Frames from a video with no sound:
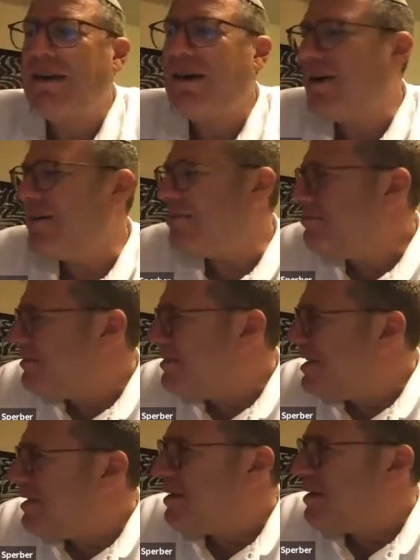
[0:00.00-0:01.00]

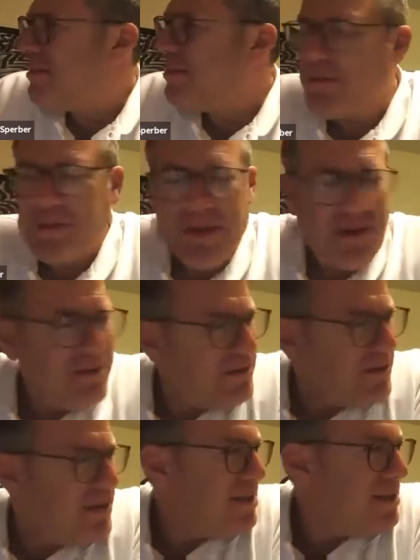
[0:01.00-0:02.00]
I remember
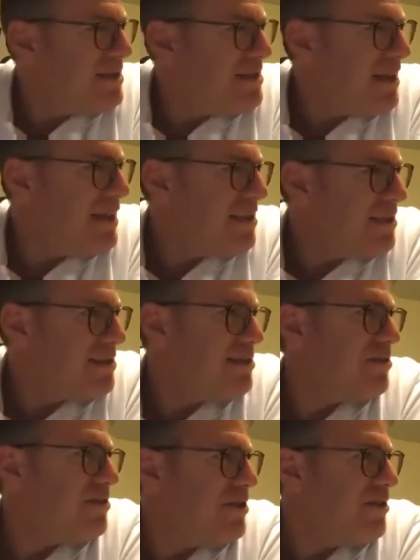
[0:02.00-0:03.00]
you telling the
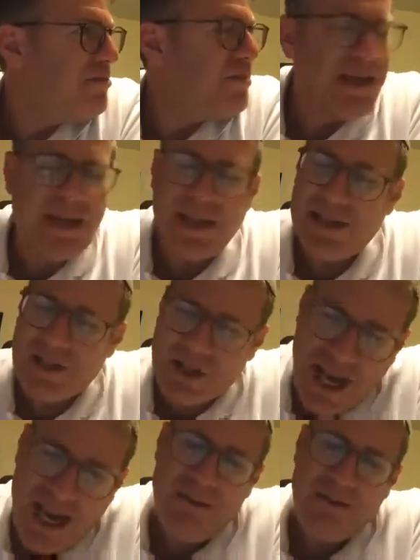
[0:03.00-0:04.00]
story of being in the
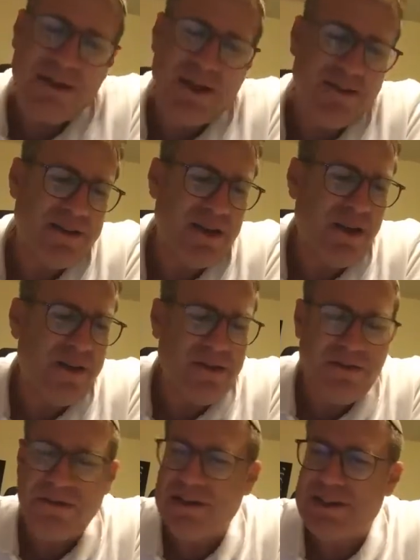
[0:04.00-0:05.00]
showers after going
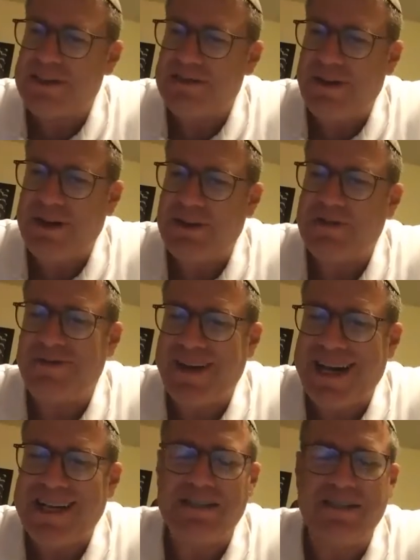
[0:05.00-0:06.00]
through the disinfection
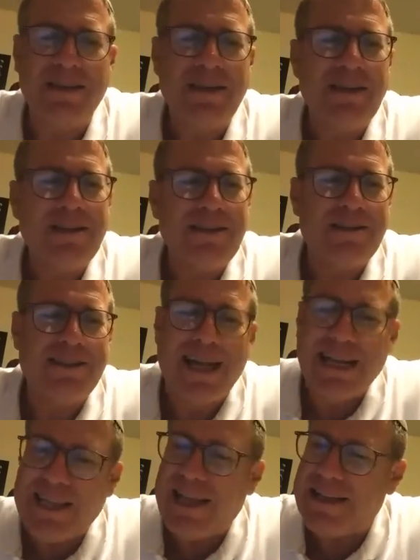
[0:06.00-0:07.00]
vats and
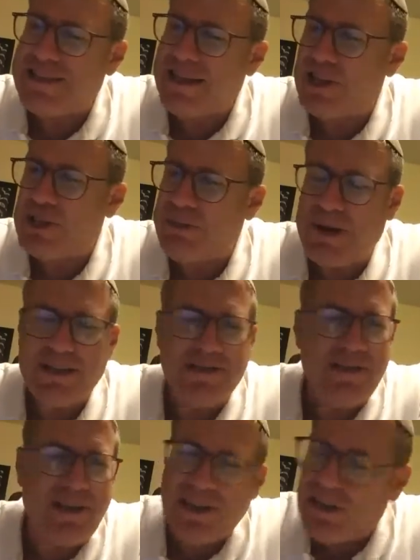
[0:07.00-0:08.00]
standing there saying Shema
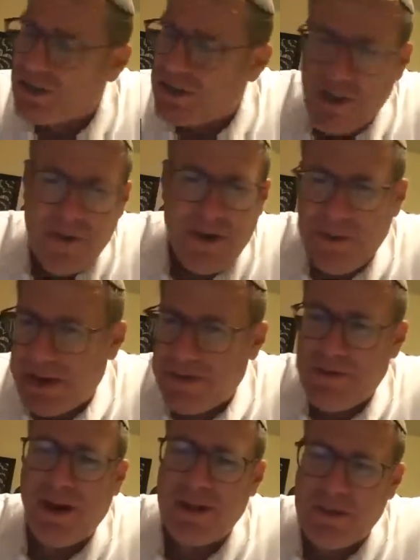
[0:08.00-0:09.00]
Yisrael and not knowing where your
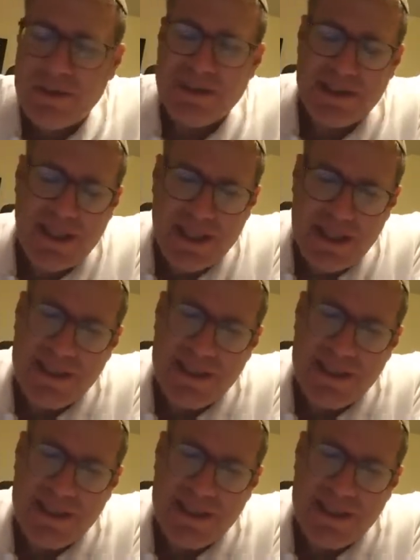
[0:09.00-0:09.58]
father was, and then the